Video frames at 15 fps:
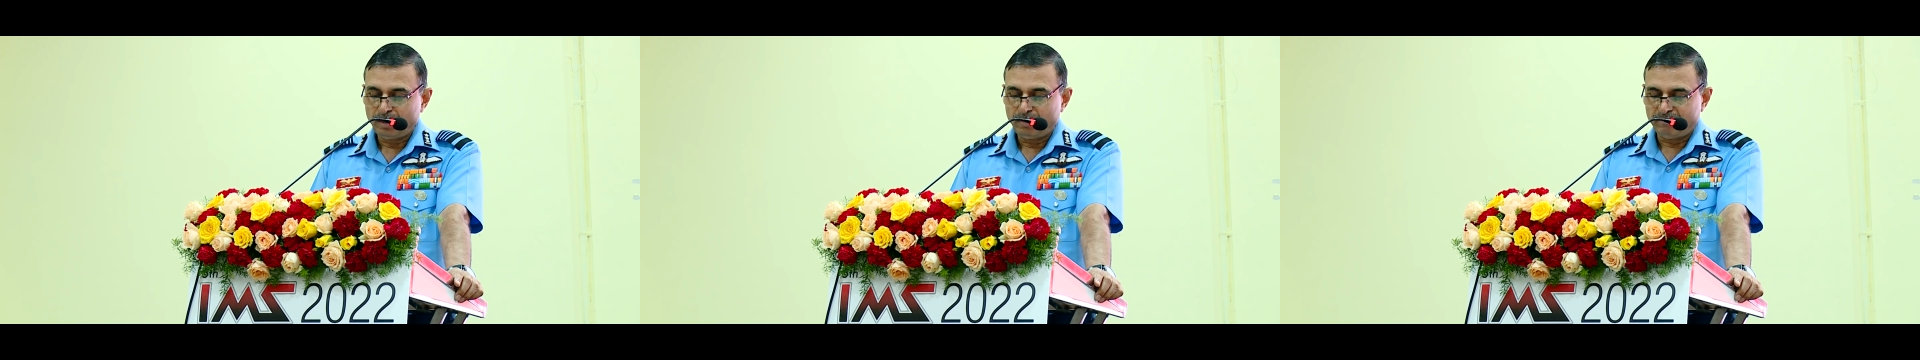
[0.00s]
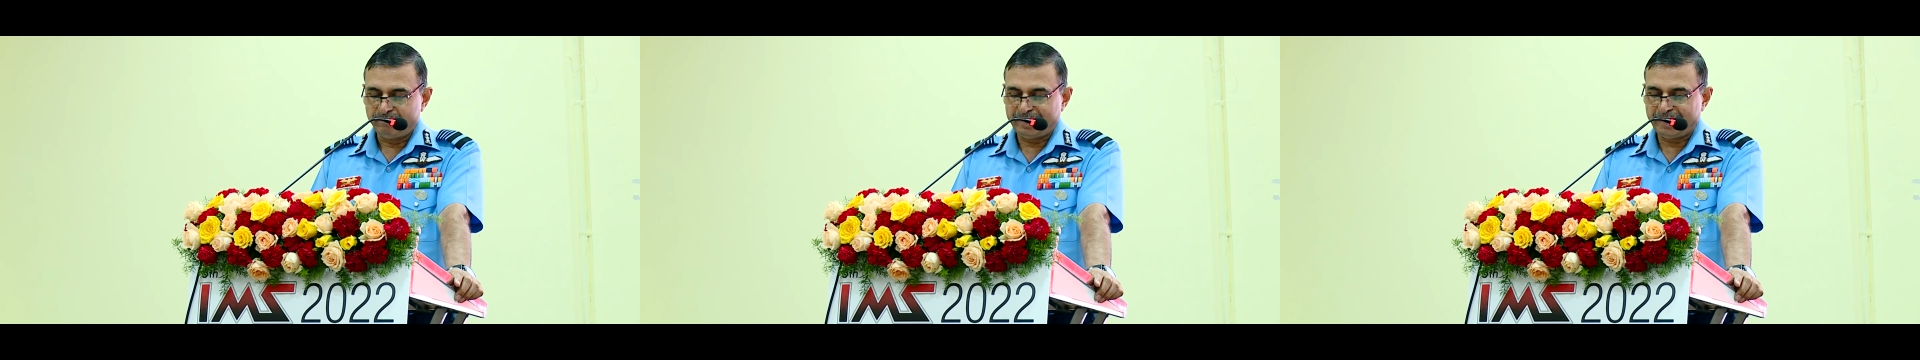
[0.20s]

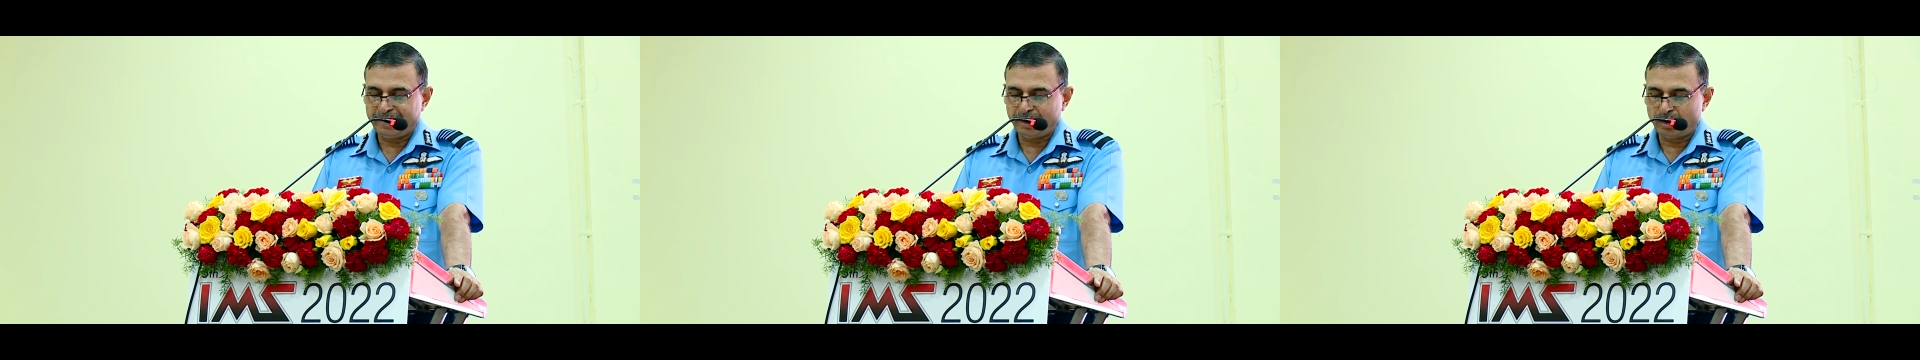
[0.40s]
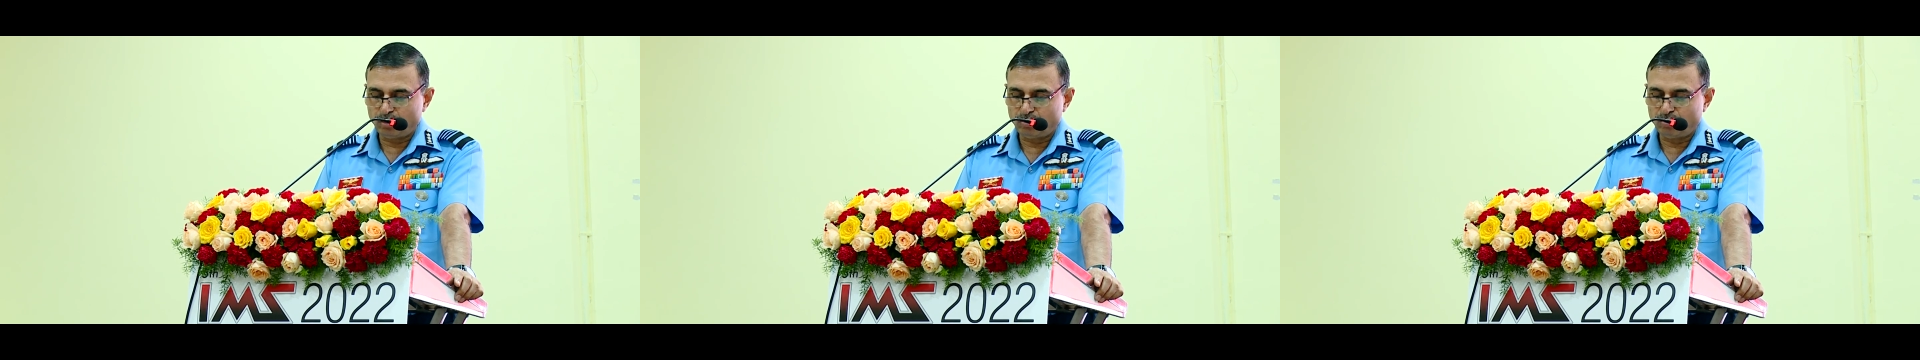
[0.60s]
We're
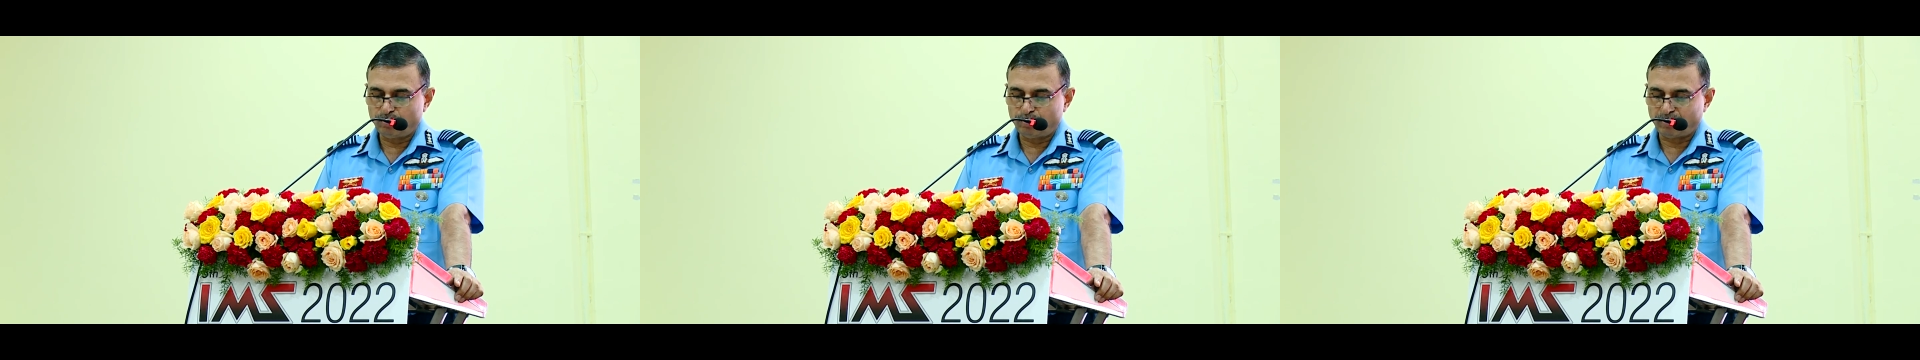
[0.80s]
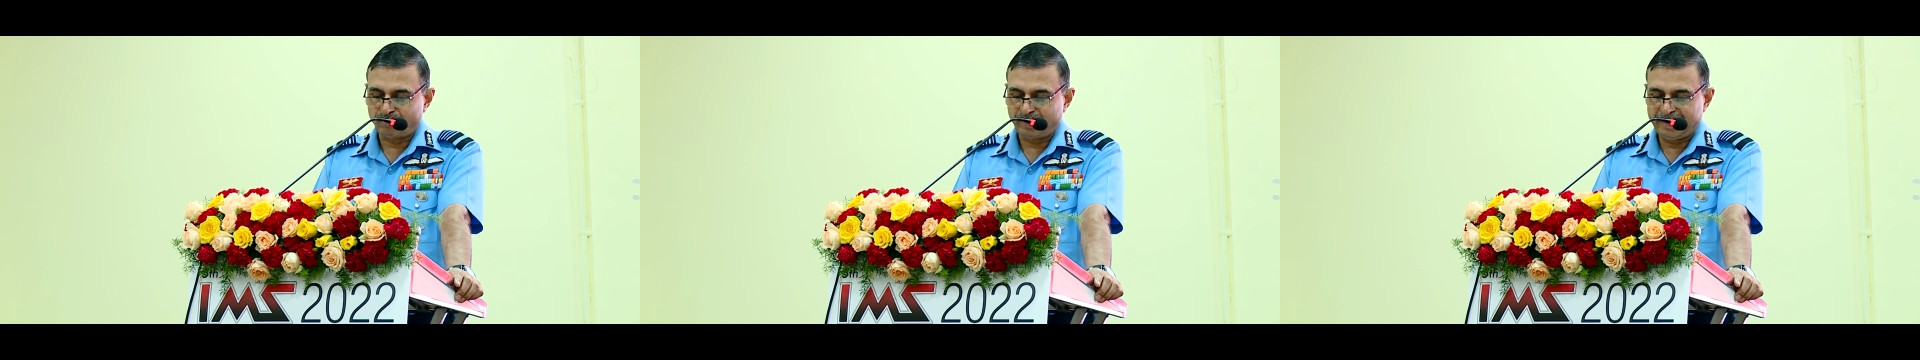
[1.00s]
ready to
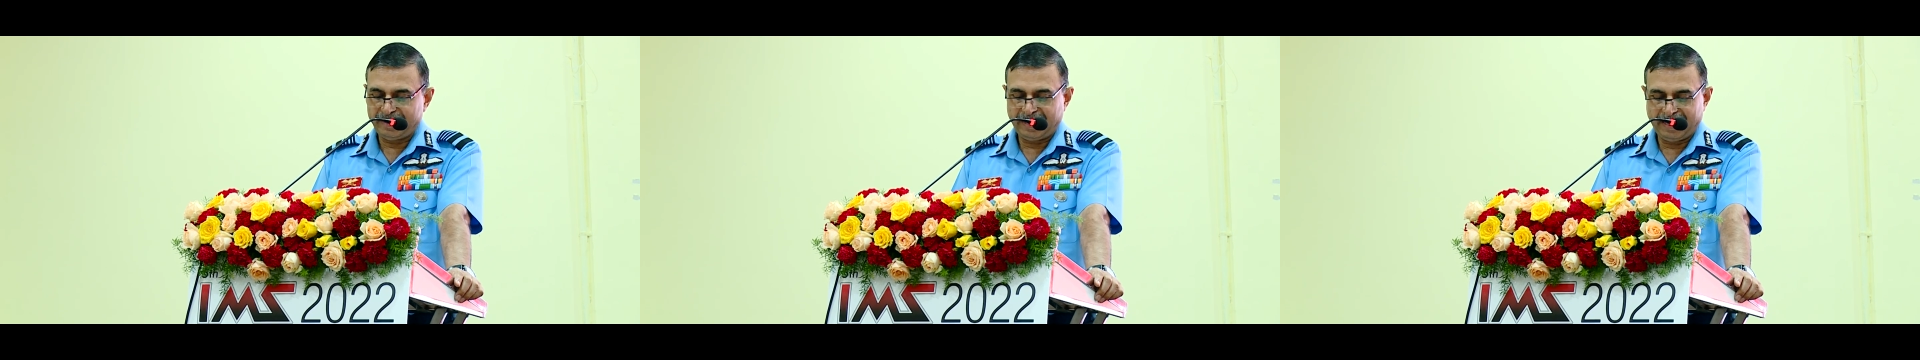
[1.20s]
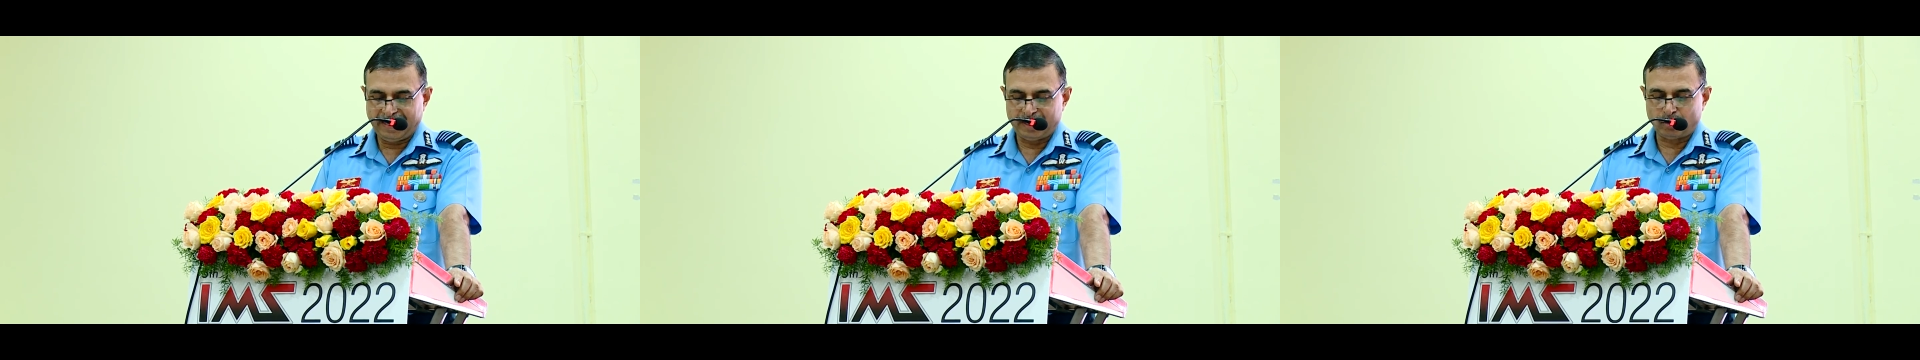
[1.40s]
provide
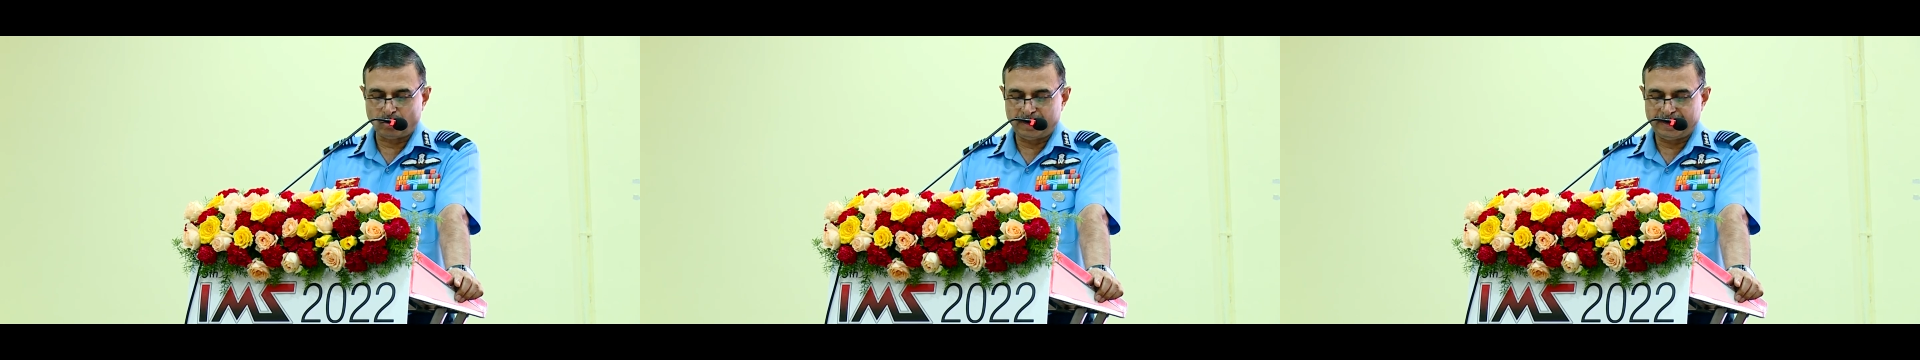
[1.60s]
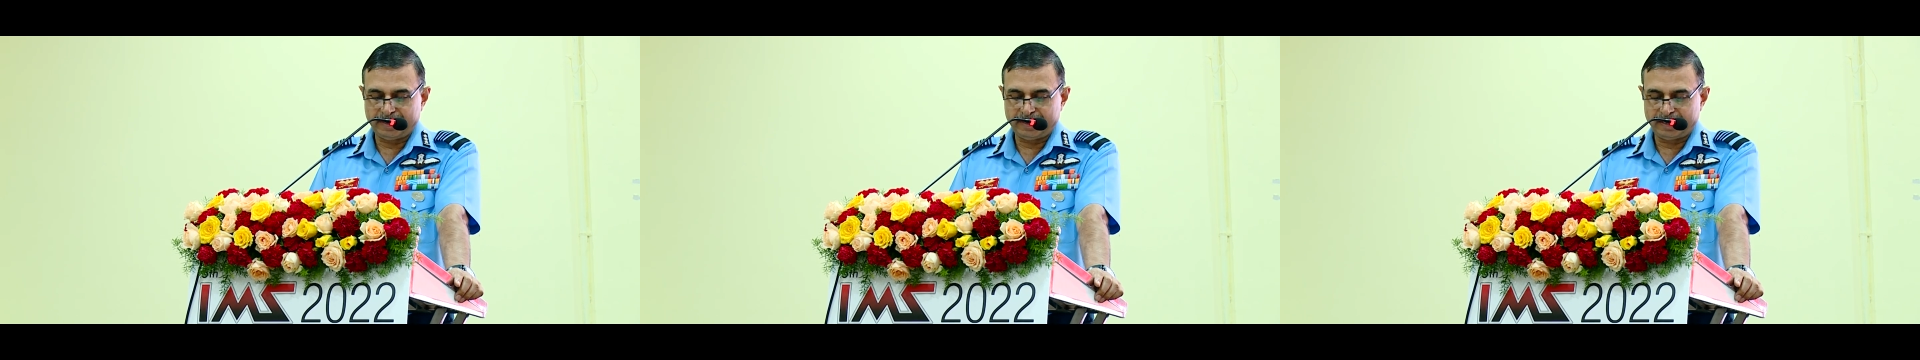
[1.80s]
hand-holding